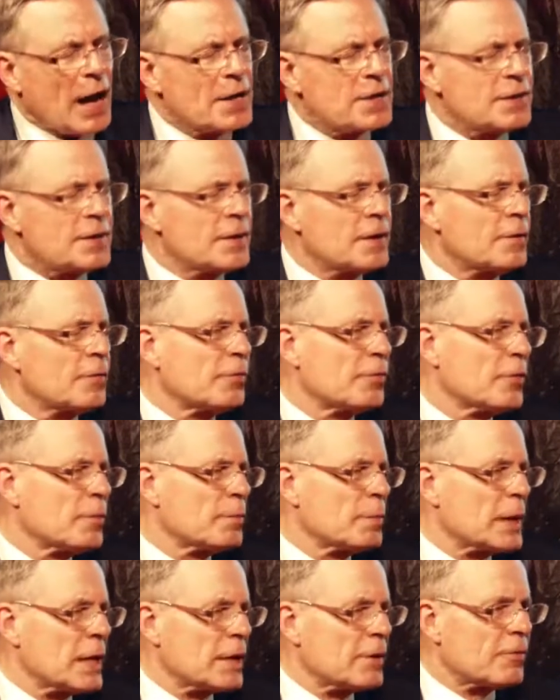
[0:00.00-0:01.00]
I think for
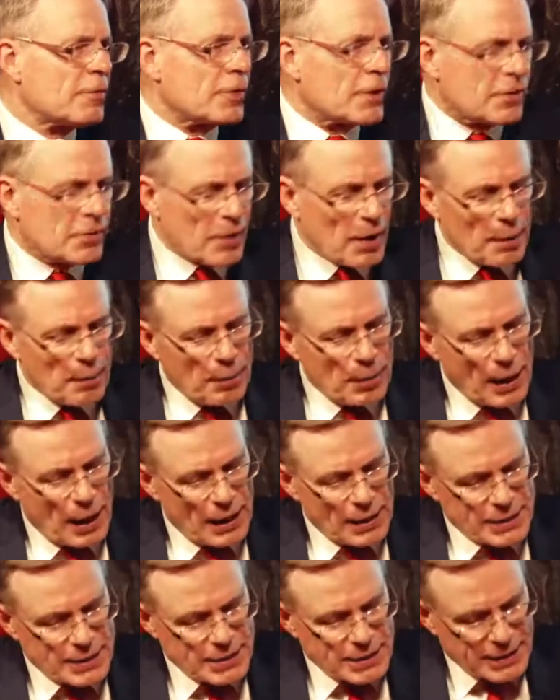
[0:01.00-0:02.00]
me, for example,
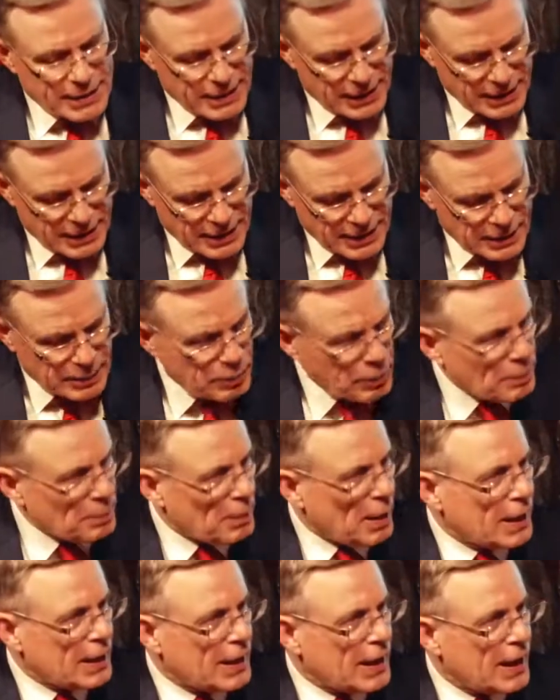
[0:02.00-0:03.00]
I tend to put
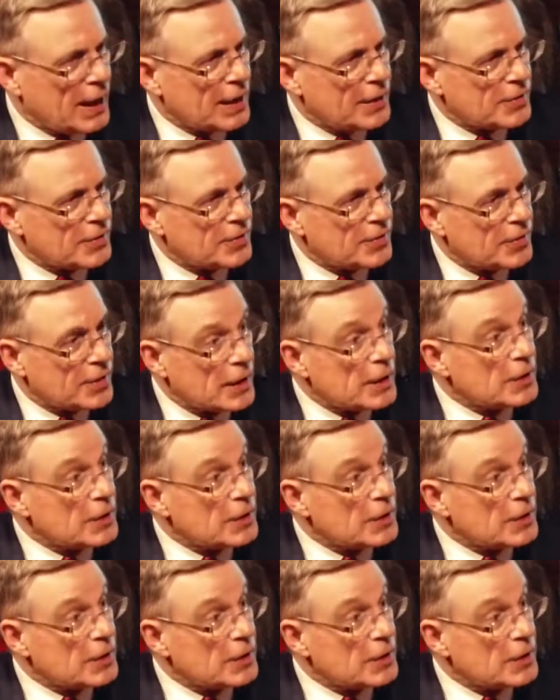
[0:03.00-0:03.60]
my hands there.